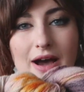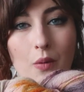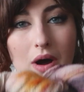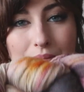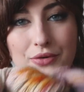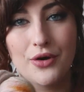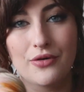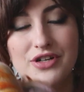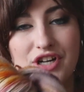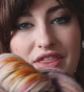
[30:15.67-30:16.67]
now why I put
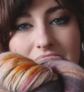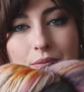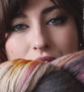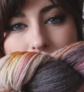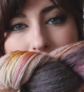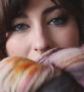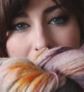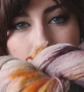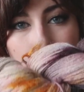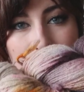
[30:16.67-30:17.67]
orange. I think it was too
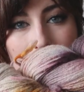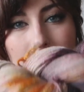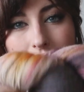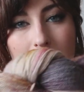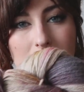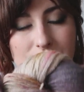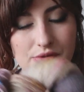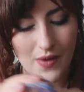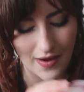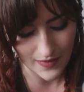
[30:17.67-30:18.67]
tight with the other colors
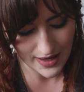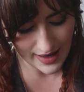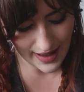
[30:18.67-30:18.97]
as well,